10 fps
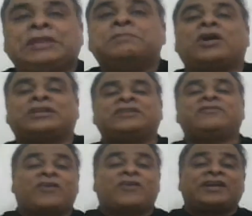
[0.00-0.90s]

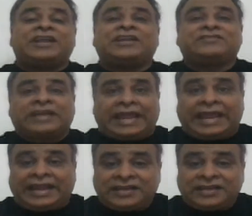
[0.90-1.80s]
important one. It is the
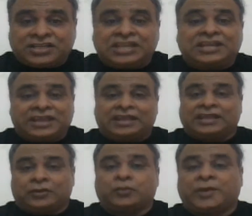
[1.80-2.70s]

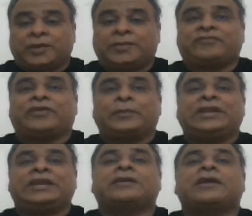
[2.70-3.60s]
NLTK. You may be
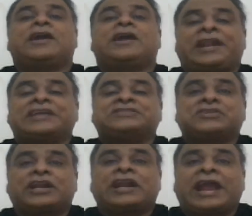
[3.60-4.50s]
familiar,
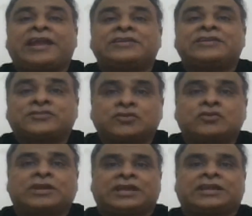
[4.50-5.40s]
Natural Language
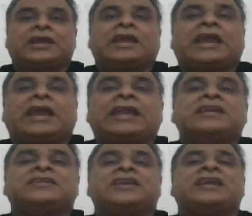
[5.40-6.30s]
Toolkit.
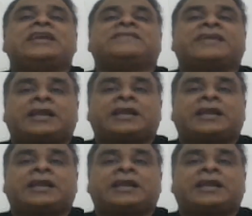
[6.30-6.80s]
NLTK is a